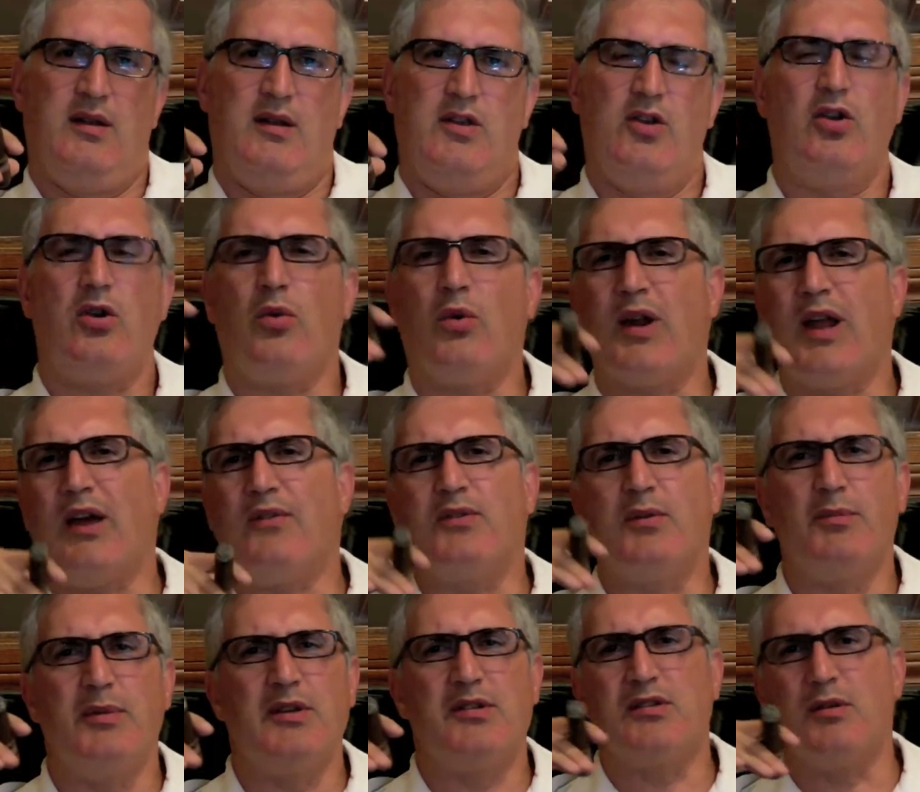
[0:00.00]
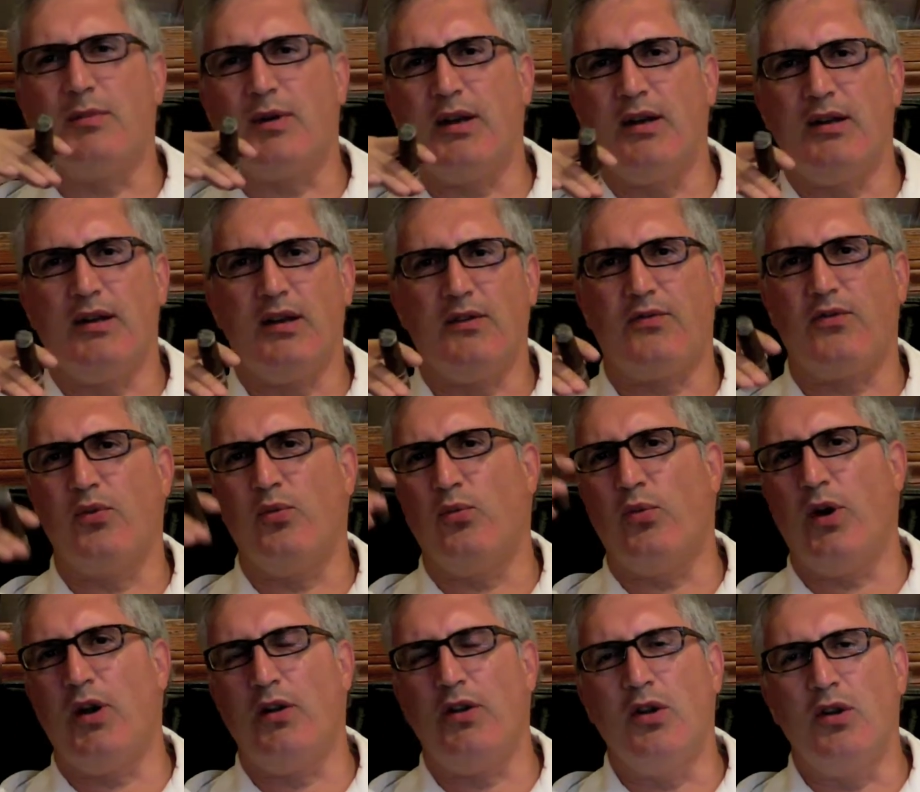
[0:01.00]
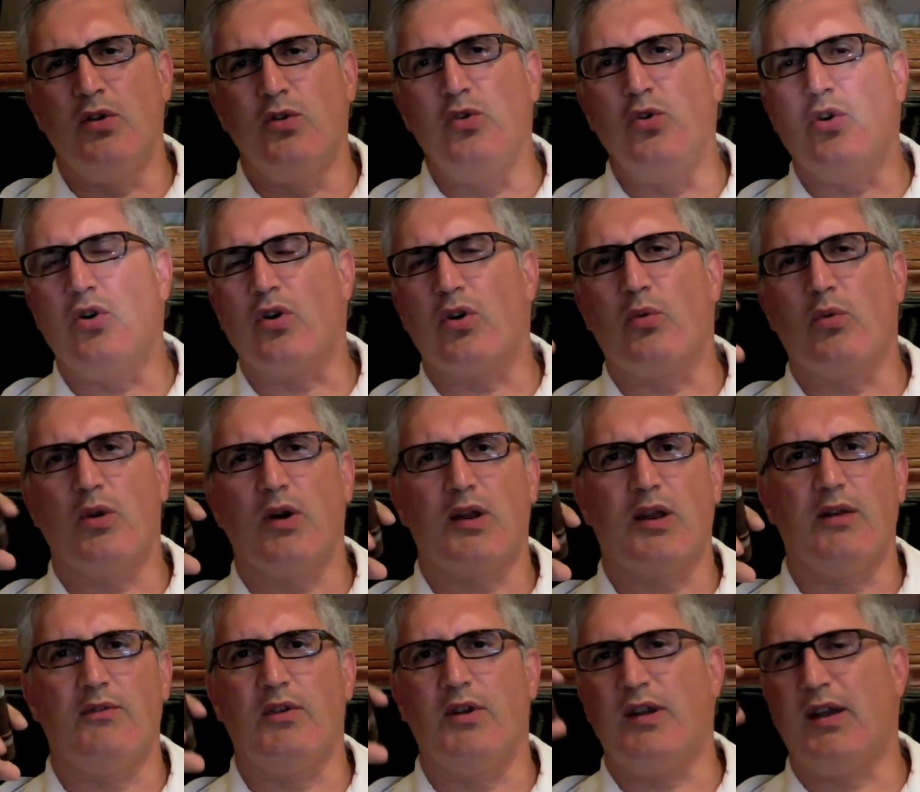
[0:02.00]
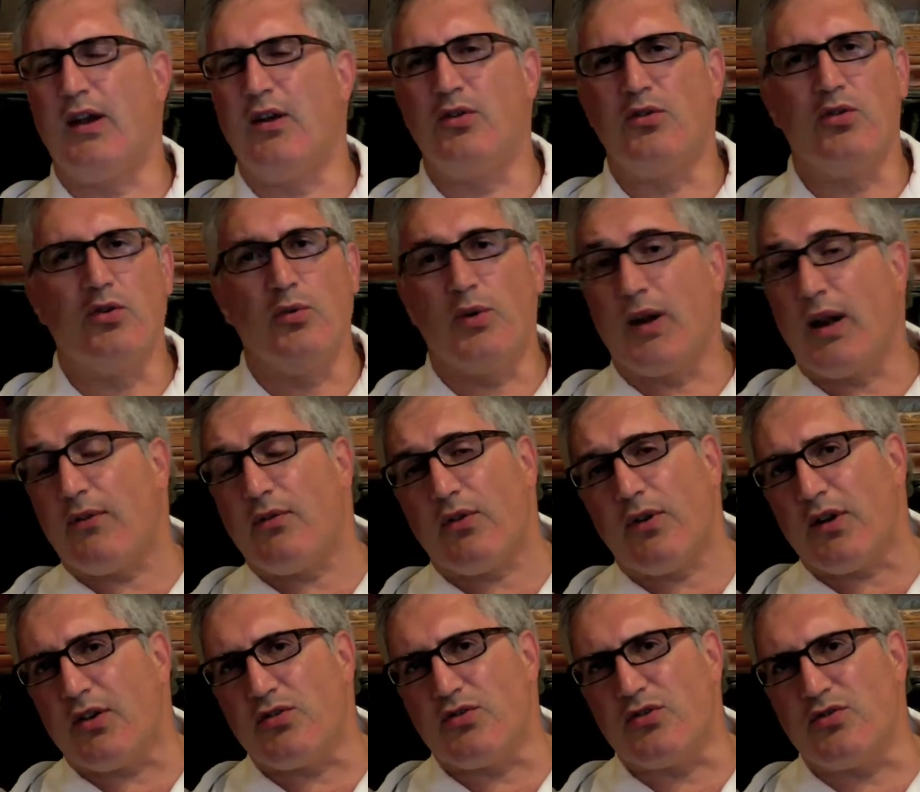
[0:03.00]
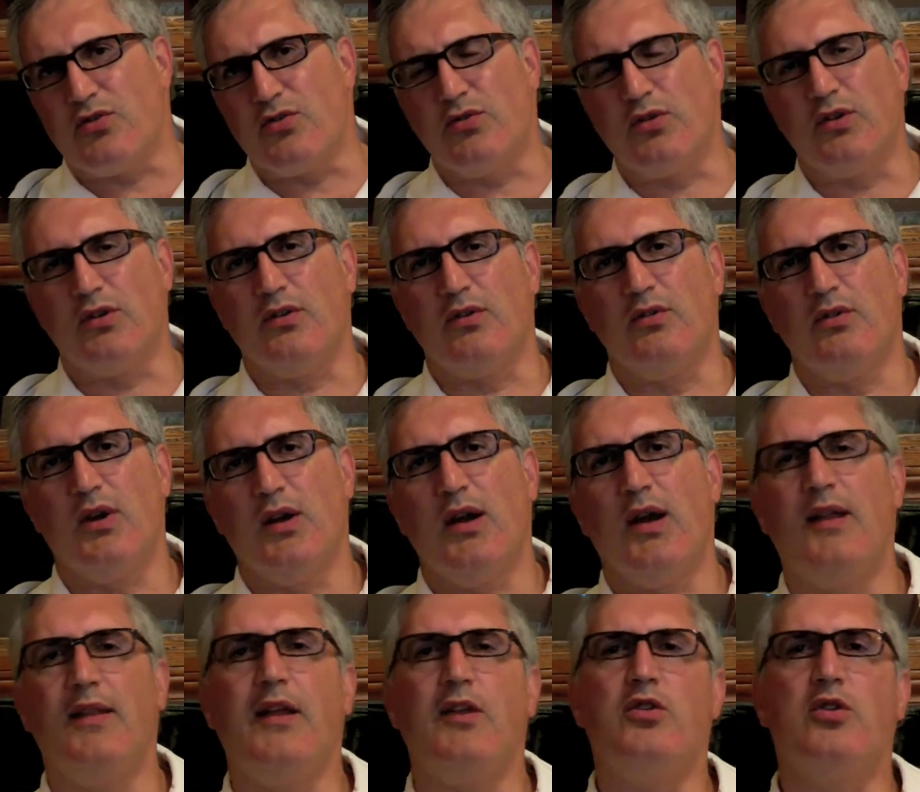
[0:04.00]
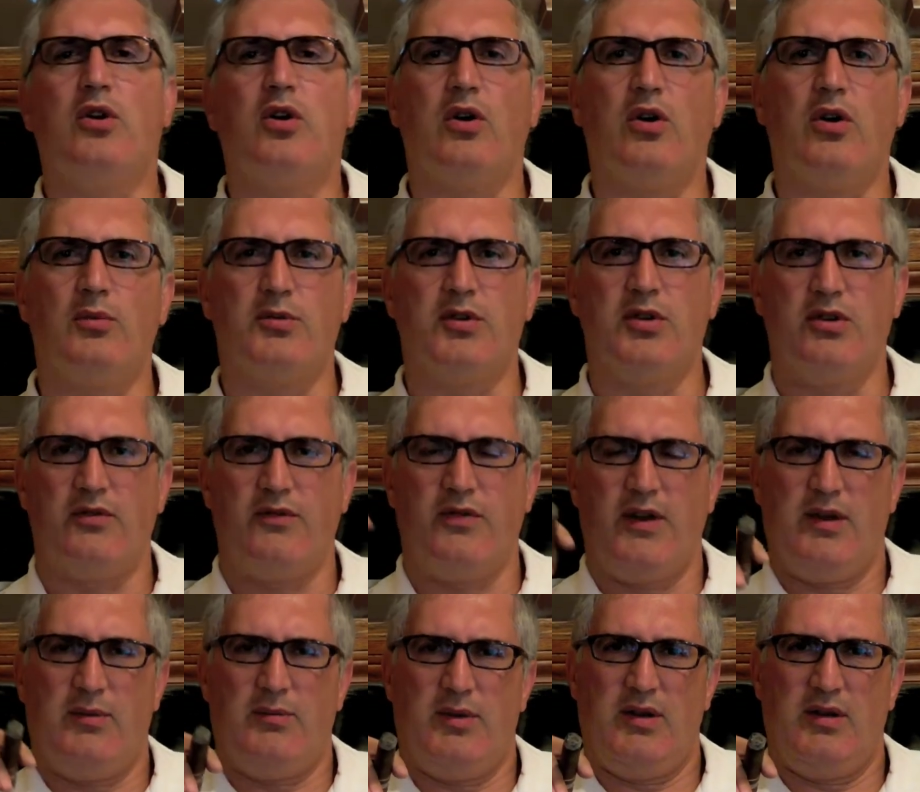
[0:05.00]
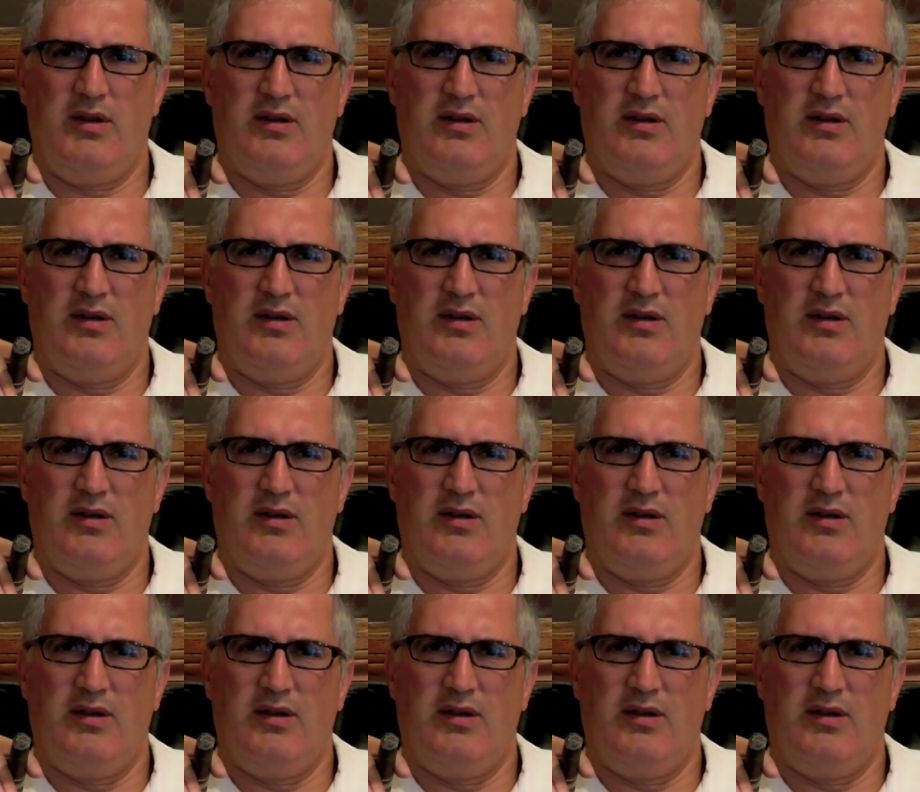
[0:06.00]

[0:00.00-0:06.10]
You don't want to have to be somebody different when you go to work every day or do whatever it is that you do, and then you go home to your family.